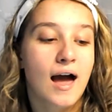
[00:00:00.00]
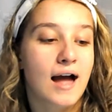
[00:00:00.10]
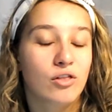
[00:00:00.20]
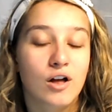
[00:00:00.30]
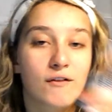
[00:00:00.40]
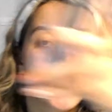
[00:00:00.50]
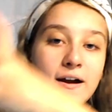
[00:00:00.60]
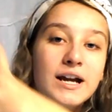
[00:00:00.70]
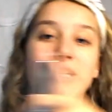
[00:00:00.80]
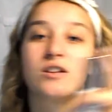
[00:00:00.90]
I love how
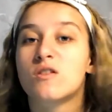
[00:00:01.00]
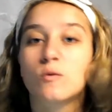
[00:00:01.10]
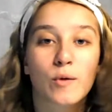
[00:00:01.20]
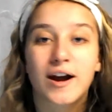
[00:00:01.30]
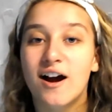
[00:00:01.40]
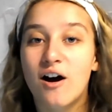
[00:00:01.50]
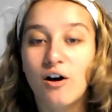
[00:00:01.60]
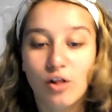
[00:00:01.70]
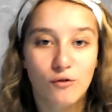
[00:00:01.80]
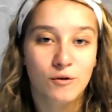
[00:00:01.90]
I can just spray it
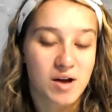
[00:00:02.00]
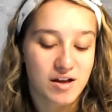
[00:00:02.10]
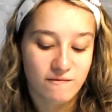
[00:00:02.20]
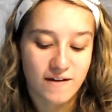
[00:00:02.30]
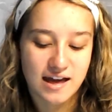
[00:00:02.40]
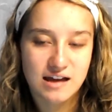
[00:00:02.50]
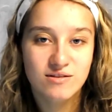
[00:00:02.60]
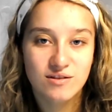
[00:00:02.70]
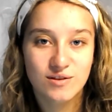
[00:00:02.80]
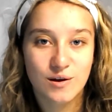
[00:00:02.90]
all over my
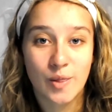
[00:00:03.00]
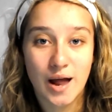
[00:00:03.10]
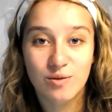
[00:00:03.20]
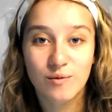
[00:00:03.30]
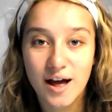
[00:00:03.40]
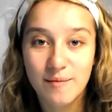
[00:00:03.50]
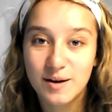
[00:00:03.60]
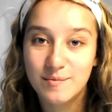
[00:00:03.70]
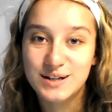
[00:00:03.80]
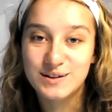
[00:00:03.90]
face, so that's what I'm
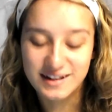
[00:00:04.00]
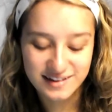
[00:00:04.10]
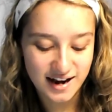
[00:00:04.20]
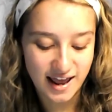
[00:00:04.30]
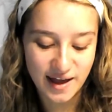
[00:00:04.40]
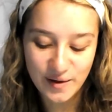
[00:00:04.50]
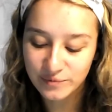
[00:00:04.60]
going to be doing today.